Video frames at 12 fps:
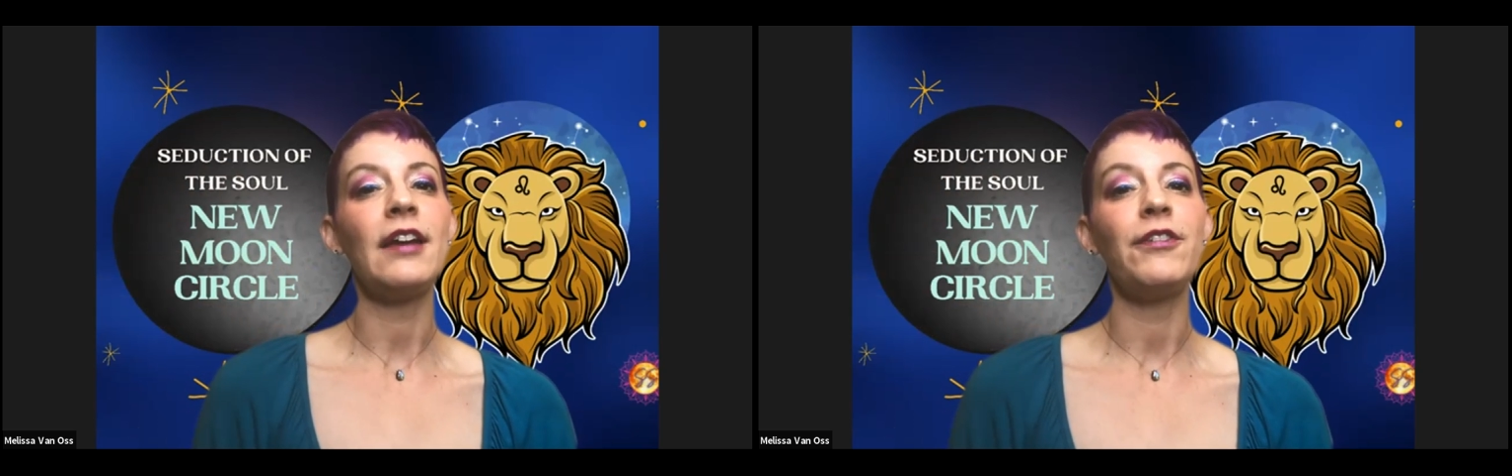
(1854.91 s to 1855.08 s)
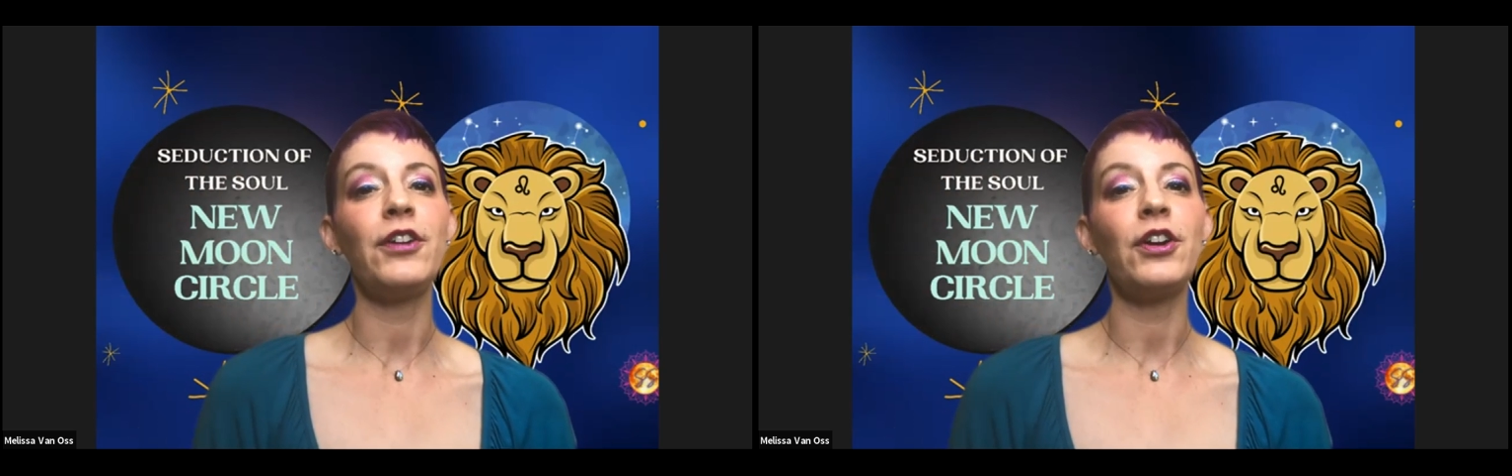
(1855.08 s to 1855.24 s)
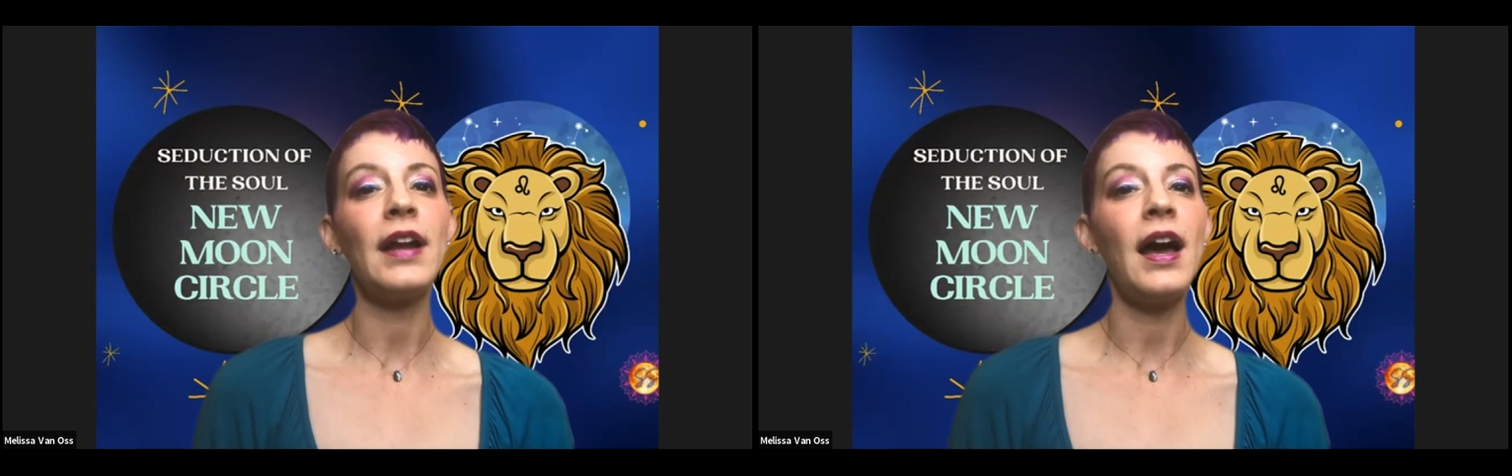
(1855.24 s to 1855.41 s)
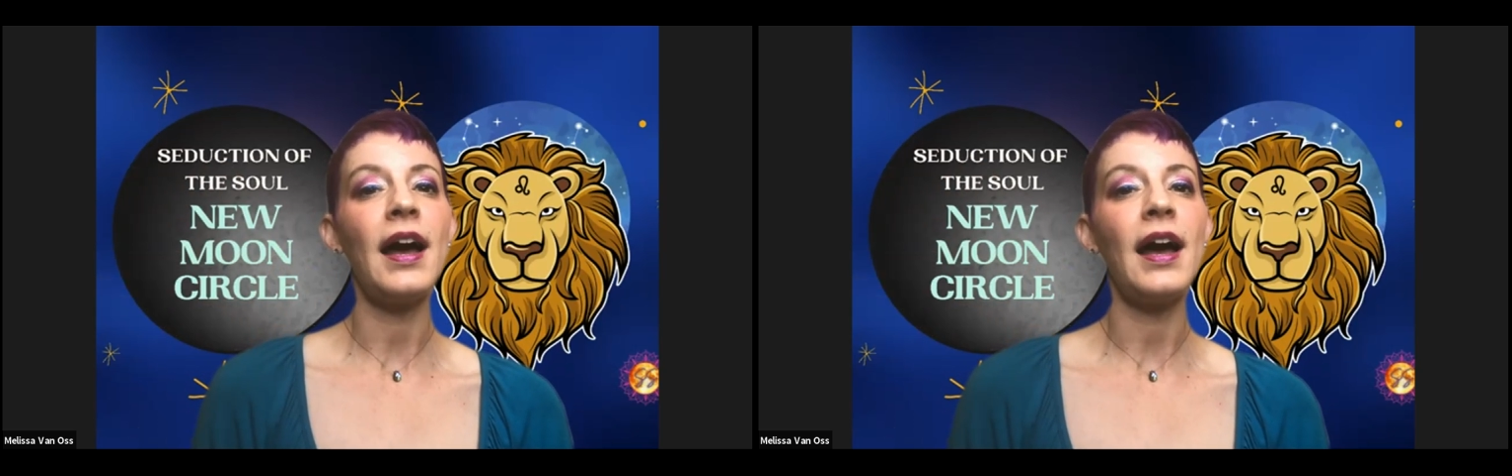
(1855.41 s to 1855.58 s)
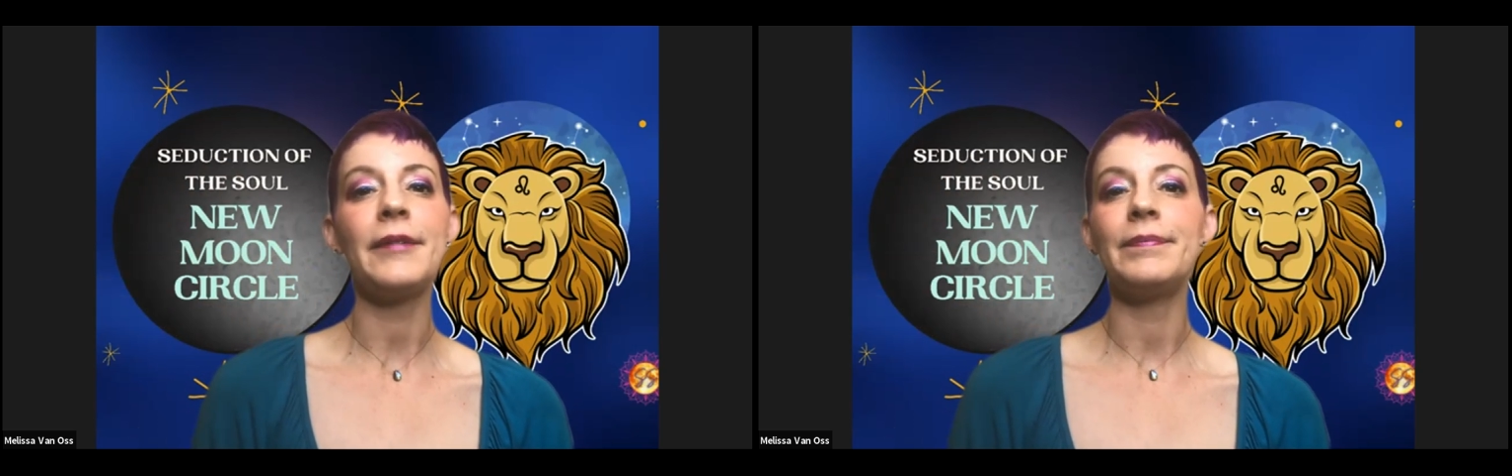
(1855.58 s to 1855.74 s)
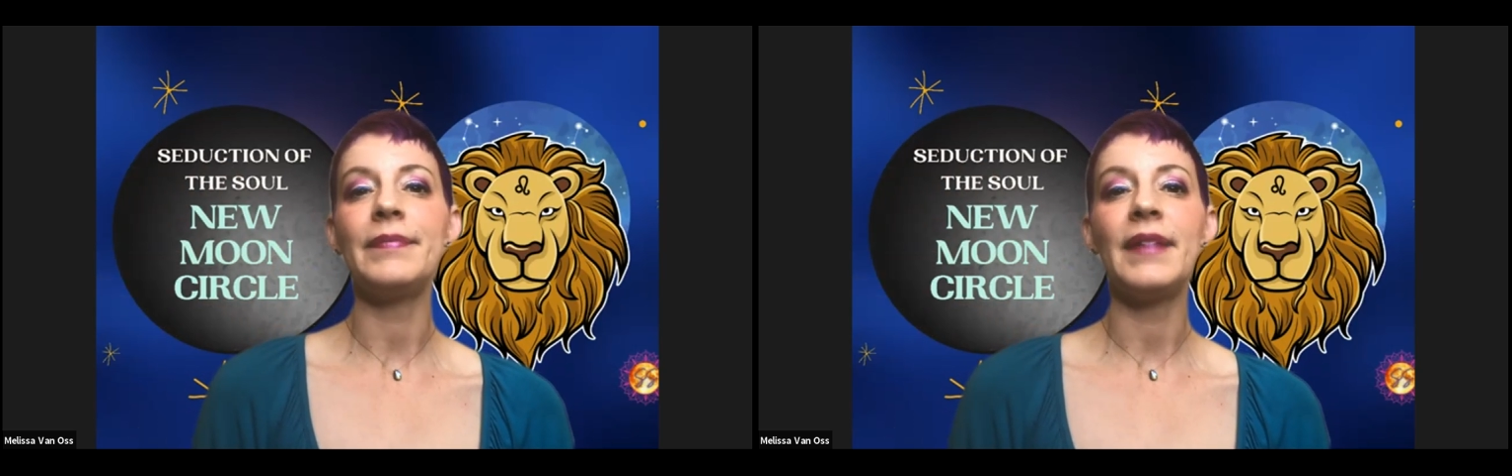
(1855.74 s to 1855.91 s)
if you're
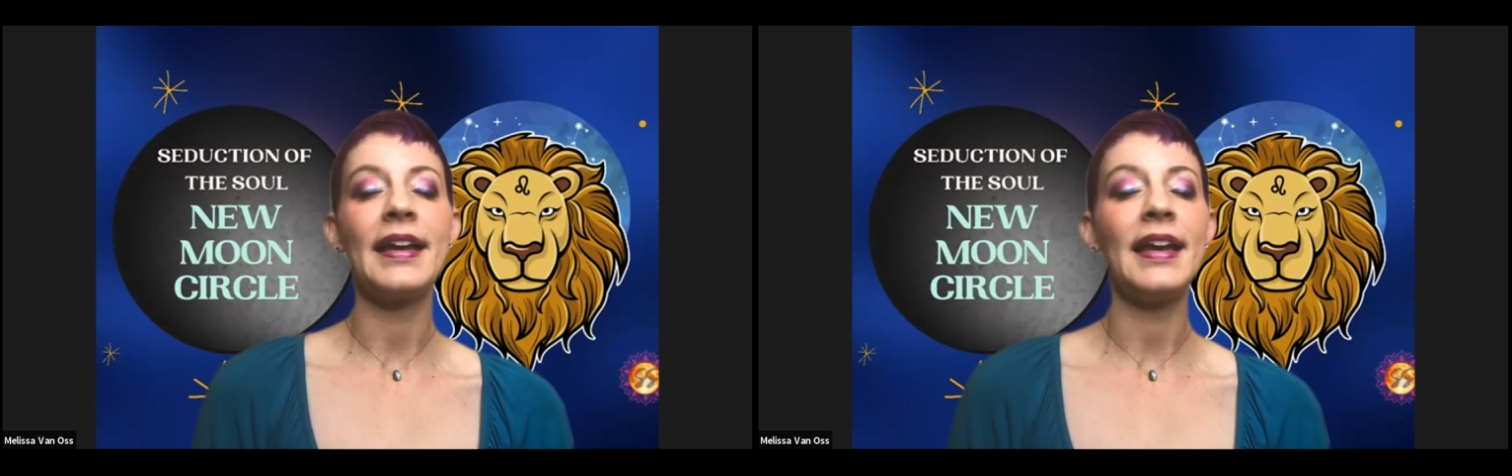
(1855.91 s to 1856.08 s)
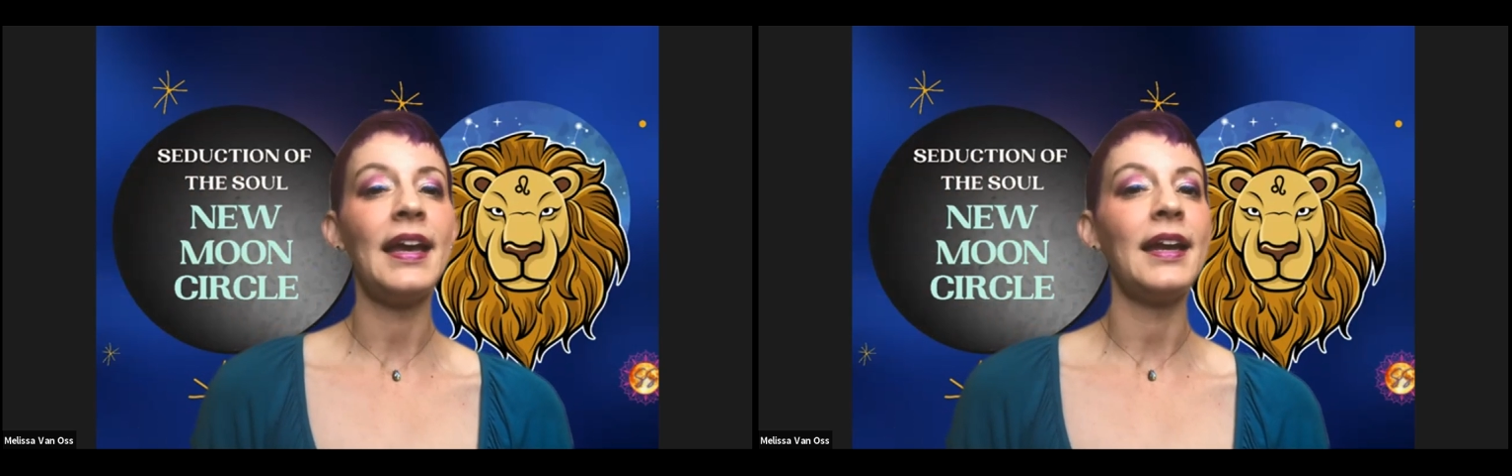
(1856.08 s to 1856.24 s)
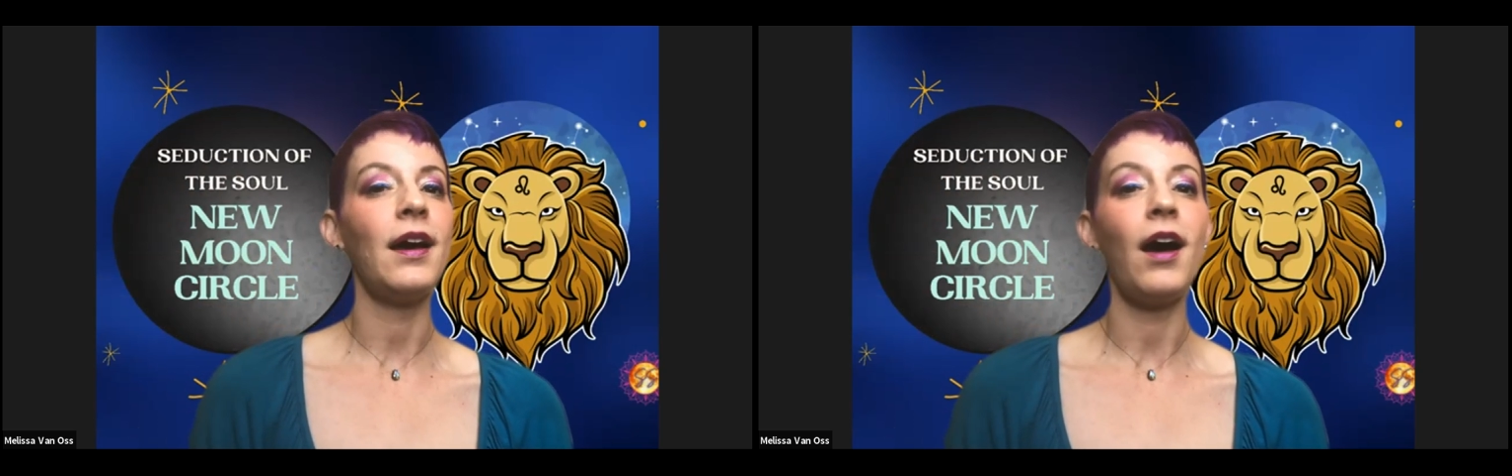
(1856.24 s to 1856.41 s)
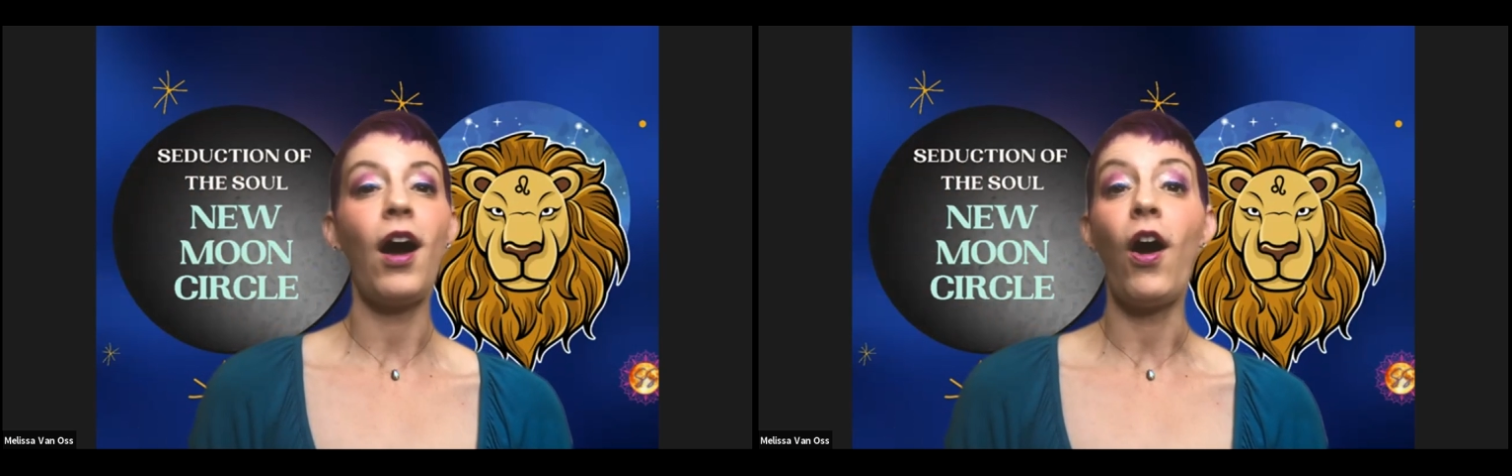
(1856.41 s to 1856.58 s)
not, again,